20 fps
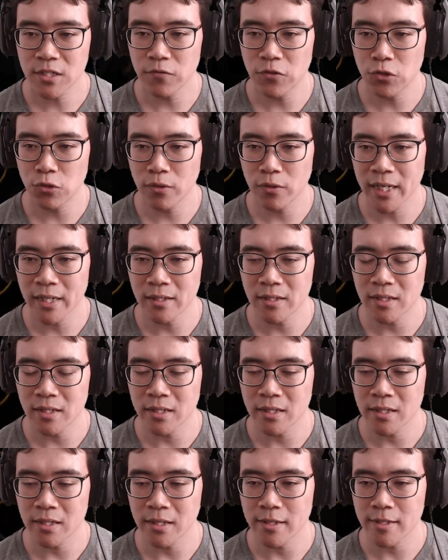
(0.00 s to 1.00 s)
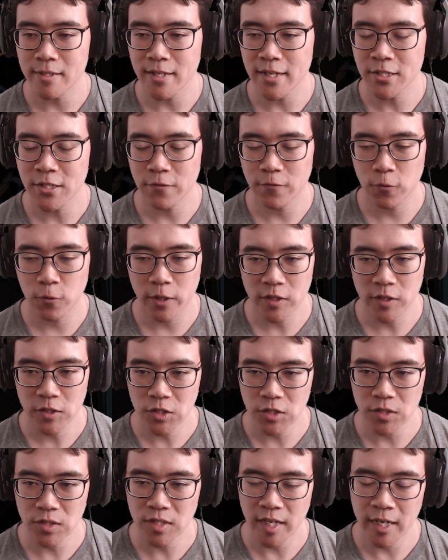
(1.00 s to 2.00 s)
of new ideas, lots of
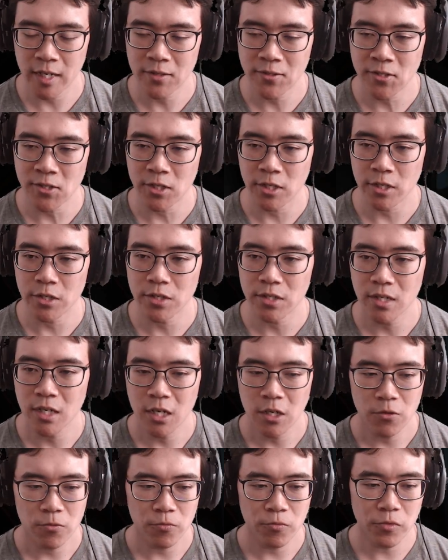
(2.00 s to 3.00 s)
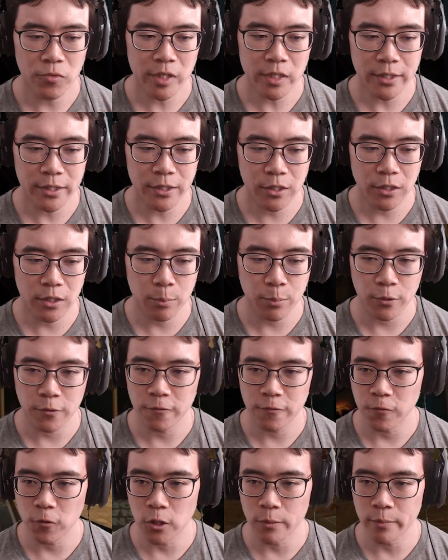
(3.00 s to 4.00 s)
questions answered, really good
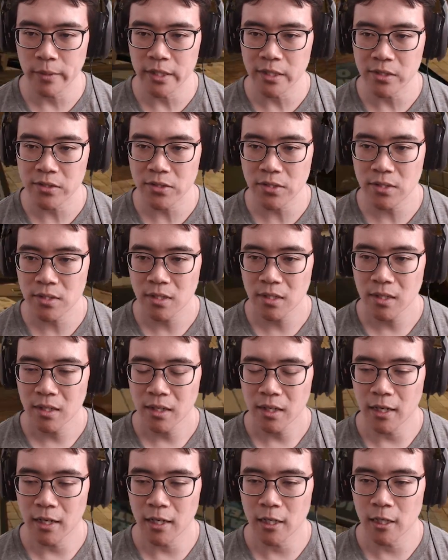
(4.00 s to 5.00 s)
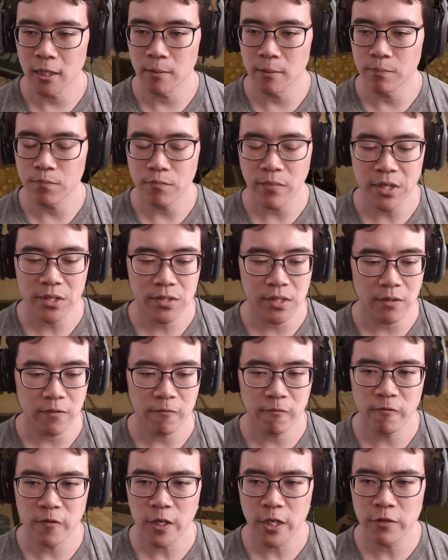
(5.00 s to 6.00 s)
performance, makes
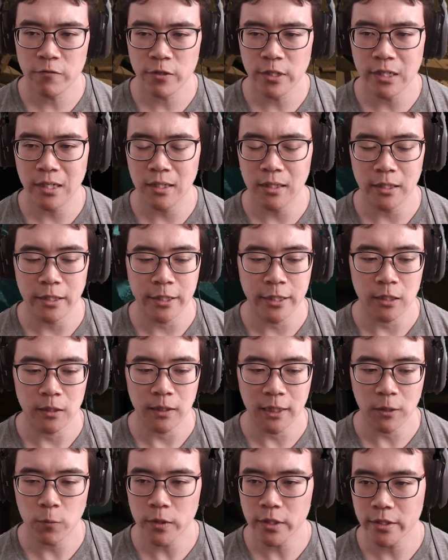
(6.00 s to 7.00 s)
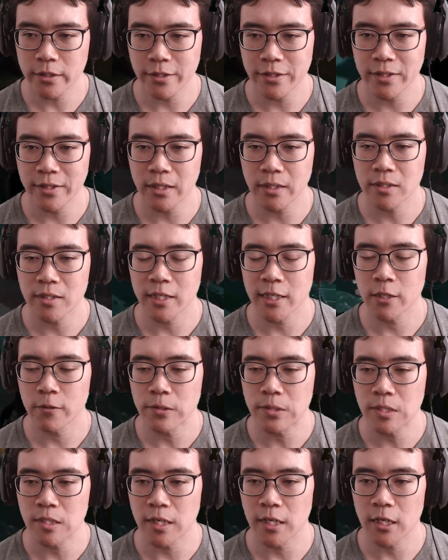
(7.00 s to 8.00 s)
it very, very clear. Like, one of the things that I
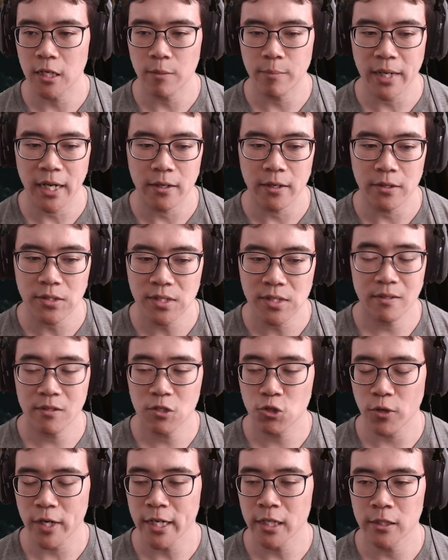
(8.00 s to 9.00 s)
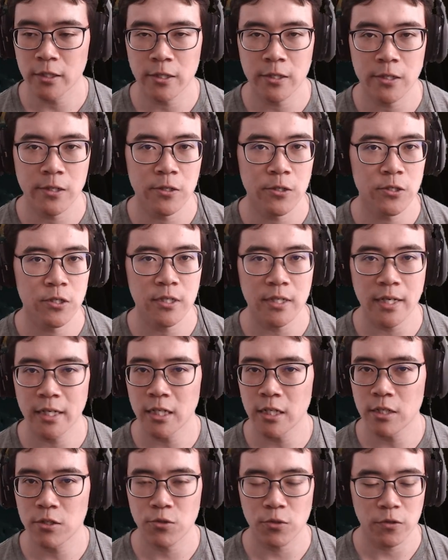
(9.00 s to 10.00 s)
always say about trailers,
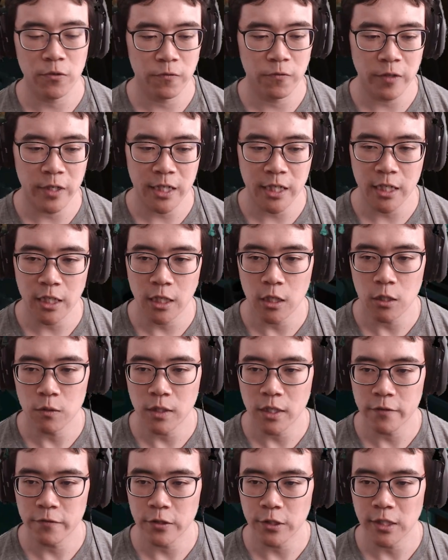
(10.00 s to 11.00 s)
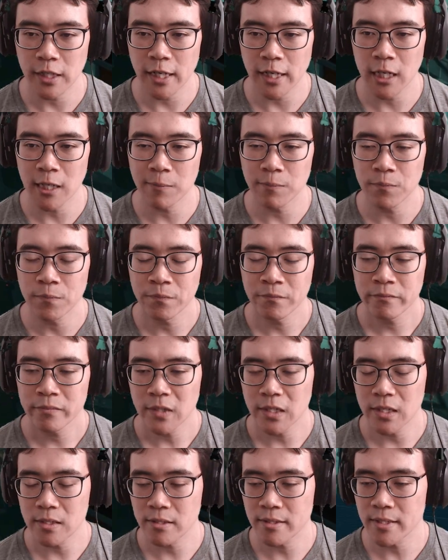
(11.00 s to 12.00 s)
any sort of video of your game,
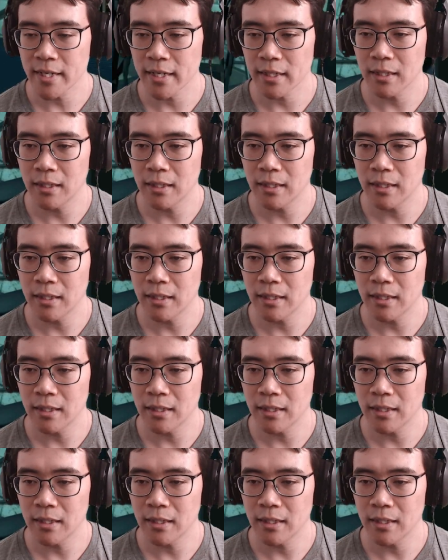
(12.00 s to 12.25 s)
is that